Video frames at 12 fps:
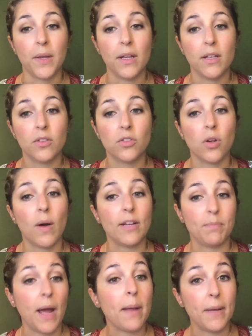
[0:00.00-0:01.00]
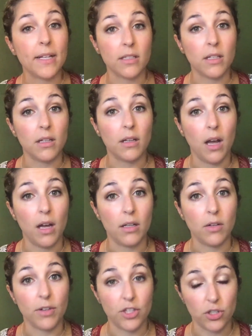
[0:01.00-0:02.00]
So I picked an
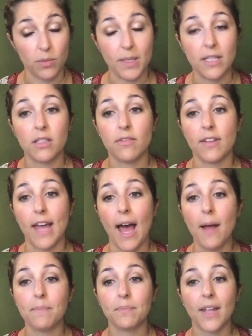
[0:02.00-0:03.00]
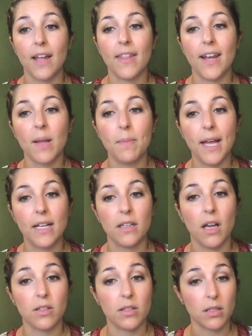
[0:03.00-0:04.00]
original piece for that. And then I picked
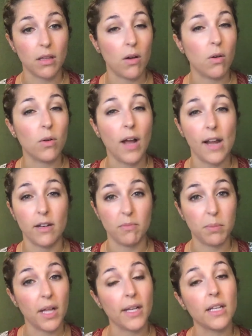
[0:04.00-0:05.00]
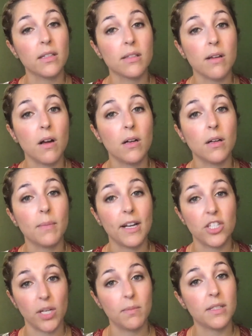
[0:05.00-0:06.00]
a slow kind of plucking song by
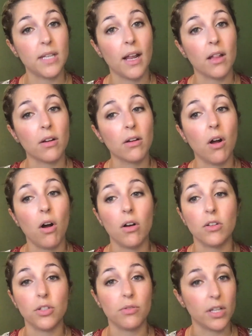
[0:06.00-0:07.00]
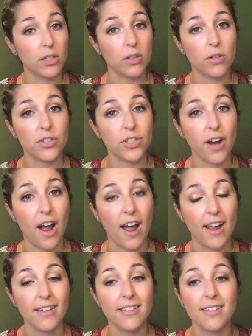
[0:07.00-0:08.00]
James Taylor called You Can Close Your
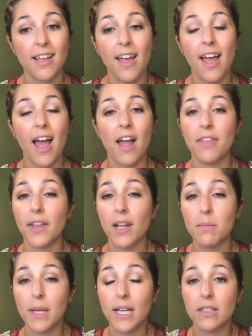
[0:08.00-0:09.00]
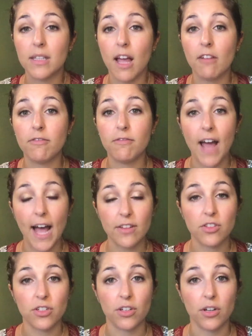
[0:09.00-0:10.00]
Eyes. And then I picked a
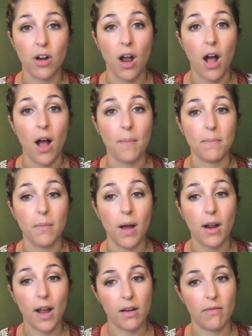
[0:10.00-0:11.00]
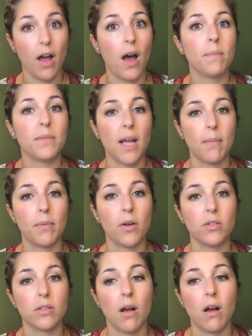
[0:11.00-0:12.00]
faster kind of up-tempo
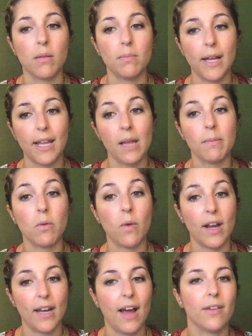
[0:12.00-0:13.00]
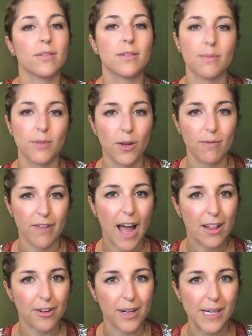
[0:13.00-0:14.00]
song by Amy Winehouse,
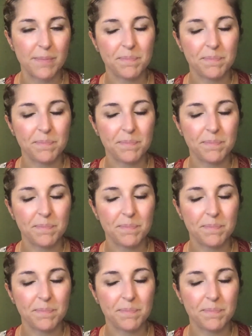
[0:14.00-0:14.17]
Valerie.